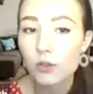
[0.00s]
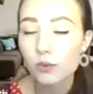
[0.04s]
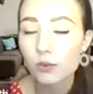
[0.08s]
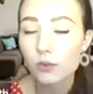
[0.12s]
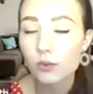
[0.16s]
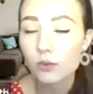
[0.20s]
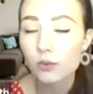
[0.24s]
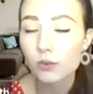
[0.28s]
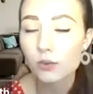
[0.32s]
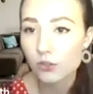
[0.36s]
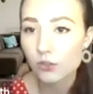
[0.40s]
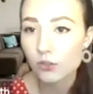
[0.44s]

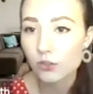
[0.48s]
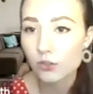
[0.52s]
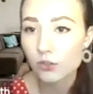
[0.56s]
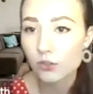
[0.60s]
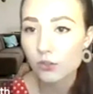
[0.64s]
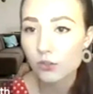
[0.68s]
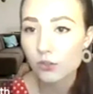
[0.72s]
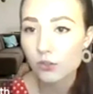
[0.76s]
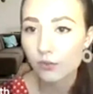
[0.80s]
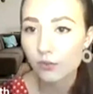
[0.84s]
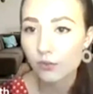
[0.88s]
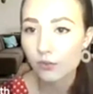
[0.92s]
Retrofit
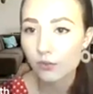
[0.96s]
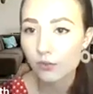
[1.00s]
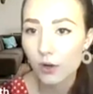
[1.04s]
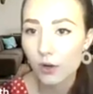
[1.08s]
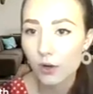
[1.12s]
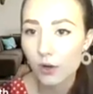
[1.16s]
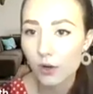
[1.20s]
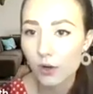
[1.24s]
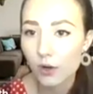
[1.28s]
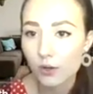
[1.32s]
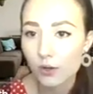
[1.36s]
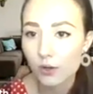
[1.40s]
Works
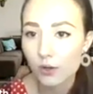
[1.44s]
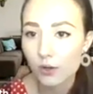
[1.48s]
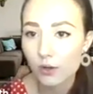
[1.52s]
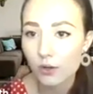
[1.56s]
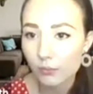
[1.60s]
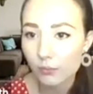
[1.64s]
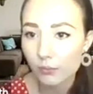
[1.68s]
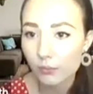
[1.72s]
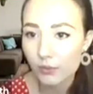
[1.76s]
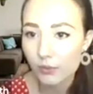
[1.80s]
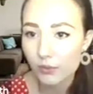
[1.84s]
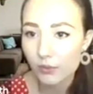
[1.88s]

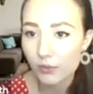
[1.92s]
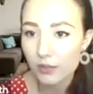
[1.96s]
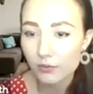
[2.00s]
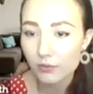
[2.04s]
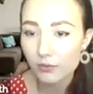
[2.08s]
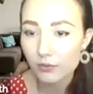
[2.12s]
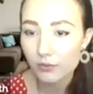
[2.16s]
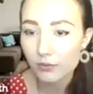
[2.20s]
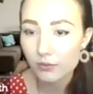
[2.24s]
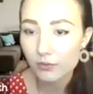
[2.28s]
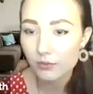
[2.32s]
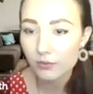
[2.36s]
Cooperative
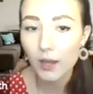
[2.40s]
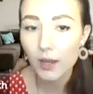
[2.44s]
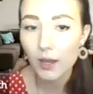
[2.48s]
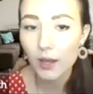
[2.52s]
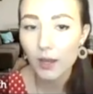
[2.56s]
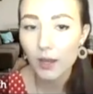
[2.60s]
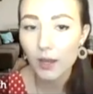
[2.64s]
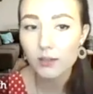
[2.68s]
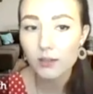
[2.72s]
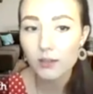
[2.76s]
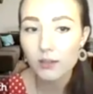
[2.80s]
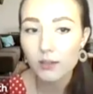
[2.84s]
and
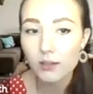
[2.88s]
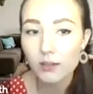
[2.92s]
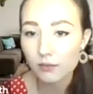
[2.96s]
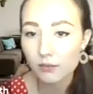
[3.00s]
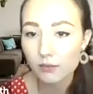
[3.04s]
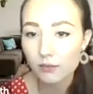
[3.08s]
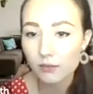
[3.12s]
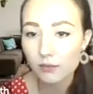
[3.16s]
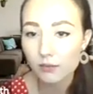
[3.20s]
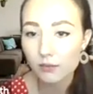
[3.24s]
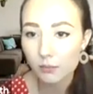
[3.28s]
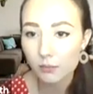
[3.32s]
give them
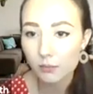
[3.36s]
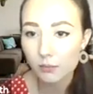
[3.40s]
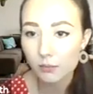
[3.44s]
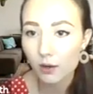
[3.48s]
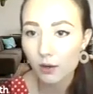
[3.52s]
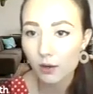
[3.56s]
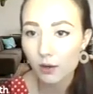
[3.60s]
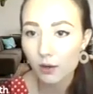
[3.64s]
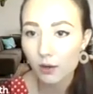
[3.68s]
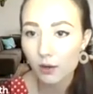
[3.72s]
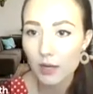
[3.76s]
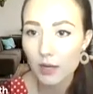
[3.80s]
that whole
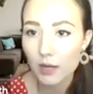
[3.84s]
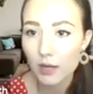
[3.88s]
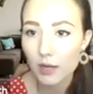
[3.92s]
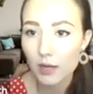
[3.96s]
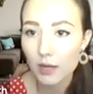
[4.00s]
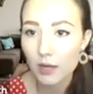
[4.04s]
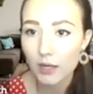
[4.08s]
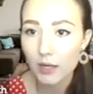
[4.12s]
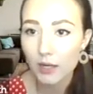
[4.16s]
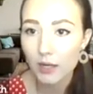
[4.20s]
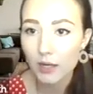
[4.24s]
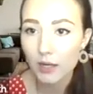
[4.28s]
house
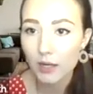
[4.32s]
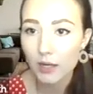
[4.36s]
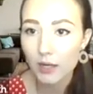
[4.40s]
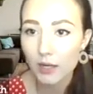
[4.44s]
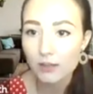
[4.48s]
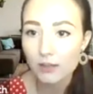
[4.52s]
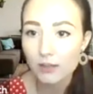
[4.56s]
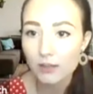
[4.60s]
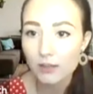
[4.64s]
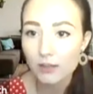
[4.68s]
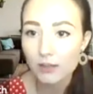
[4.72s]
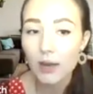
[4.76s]
plan,
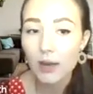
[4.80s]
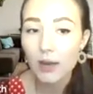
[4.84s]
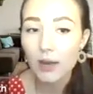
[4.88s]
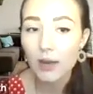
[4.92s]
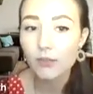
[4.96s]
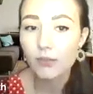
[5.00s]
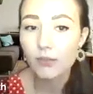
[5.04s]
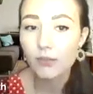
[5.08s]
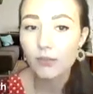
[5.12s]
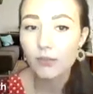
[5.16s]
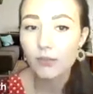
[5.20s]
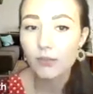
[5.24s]
and they
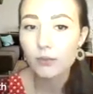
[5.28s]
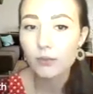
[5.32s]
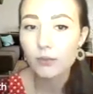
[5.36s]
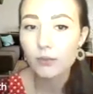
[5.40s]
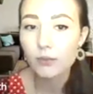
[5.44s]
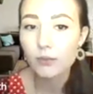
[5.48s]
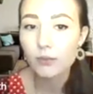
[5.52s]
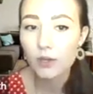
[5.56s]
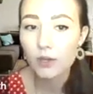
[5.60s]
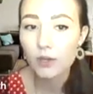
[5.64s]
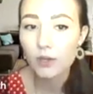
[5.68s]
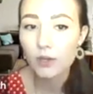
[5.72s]
will
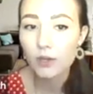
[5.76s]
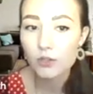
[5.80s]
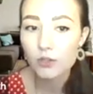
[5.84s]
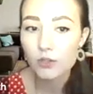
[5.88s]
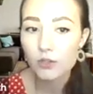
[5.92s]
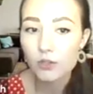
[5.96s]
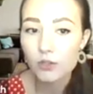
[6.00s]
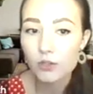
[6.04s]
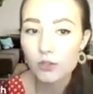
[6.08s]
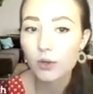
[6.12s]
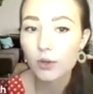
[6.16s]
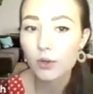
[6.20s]
search
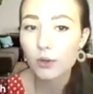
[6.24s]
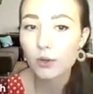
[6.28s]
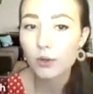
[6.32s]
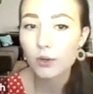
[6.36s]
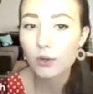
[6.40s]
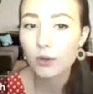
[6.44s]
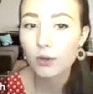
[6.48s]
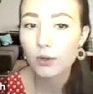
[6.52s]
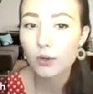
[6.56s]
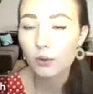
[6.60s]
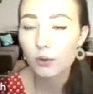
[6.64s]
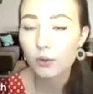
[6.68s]
through
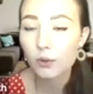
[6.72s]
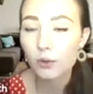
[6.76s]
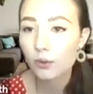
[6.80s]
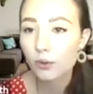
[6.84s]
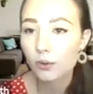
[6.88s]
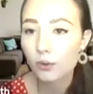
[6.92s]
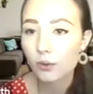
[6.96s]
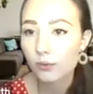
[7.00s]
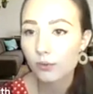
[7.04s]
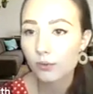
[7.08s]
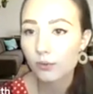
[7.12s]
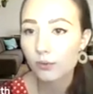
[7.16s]
all of
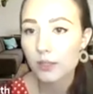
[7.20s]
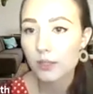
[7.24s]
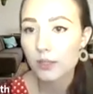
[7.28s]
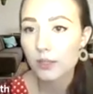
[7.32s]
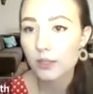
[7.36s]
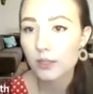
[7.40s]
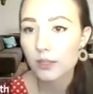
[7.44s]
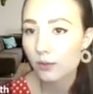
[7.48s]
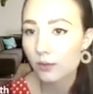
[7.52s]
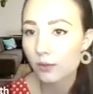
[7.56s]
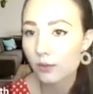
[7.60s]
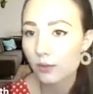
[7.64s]
the
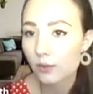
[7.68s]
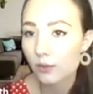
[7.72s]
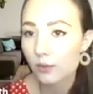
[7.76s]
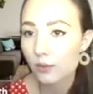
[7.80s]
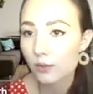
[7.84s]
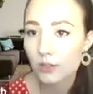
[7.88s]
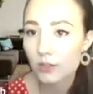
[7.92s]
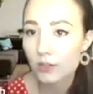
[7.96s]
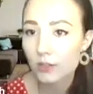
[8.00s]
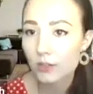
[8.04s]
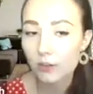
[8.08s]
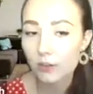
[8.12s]
installers that are
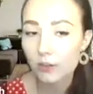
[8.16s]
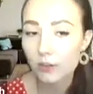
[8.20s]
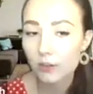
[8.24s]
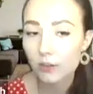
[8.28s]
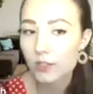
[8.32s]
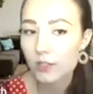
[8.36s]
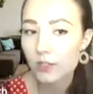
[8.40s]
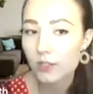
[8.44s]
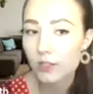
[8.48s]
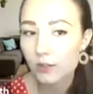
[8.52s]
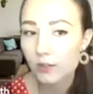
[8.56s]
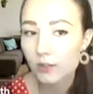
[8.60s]
registered
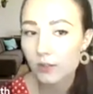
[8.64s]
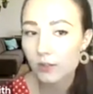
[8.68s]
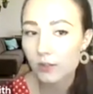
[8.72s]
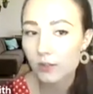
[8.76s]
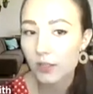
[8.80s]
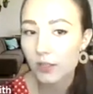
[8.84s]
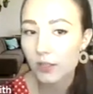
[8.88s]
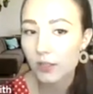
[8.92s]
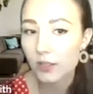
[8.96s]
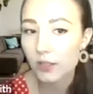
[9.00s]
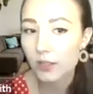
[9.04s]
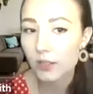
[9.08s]
with them,
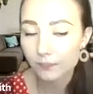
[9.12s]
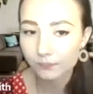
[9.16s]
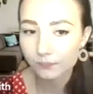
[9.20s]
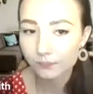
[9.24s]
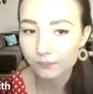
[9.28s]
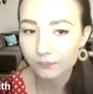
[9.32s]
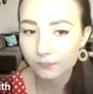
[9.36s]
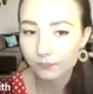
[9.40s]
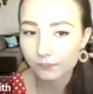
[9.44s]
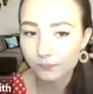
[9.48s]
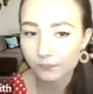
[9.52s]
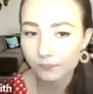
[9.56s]

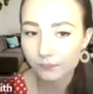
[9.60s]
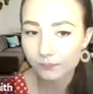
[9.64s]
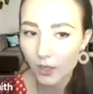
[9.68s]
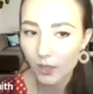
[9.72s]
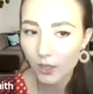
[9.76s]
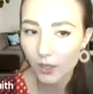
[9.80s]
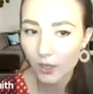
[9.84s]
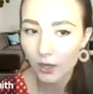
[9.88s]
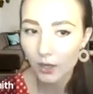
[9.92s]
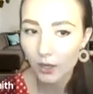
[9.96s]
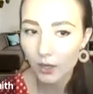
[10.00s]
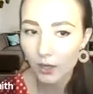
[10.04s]

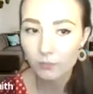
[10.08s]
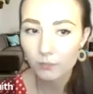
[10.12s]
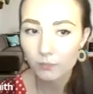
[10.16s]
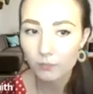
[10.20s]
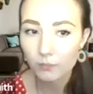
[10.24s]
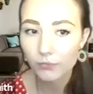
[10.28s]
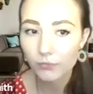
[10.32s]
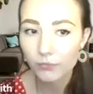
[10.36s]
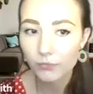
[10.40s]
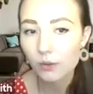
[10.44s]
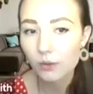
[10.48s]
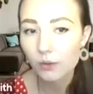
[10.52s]

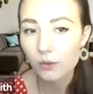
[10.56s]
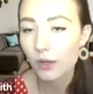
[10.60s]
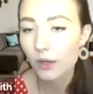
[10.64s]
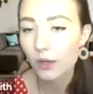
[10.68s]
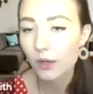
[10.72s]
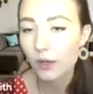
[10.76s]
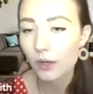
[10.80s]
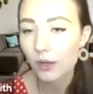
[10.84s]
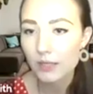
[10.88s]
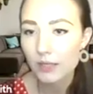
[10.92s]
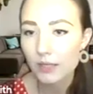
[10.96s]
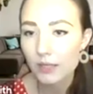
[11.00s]
who, as I
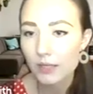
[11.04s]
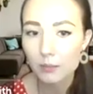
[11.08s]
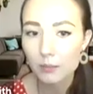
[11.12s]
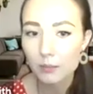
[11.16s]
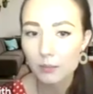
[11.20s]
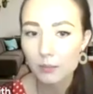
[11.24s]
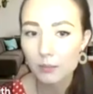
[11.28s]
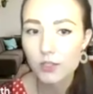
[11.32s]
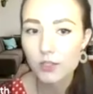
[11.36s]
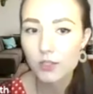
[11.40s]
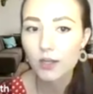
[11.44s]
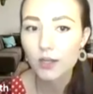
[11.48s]
mentioned
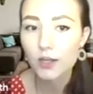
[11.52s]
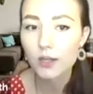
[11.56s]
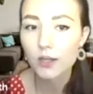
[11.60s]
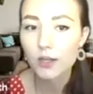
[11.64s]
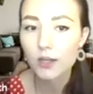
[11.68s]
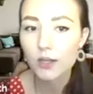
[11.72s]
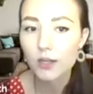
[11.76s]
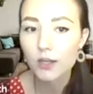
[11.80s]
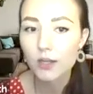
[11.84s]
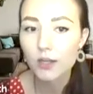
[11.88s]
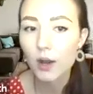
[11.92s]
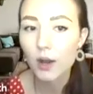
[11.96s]
earlier, are quite
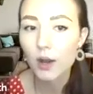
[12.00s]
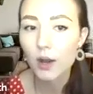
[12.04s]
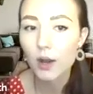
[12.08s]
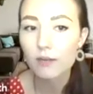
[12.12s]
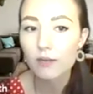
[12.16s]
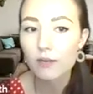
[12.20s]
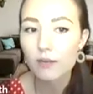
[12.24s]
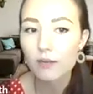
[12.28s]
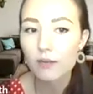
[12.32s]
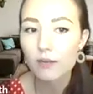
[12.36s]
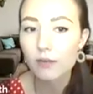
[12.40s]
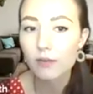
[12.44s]
heavily
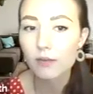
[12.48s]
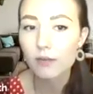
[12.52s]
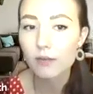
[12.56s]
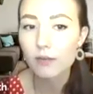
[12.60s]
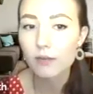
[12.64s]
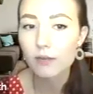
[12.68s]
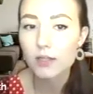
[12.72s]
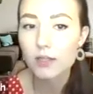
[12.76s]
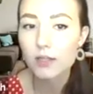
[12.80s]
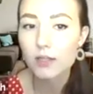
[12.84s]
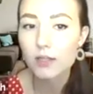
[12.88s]
vetted.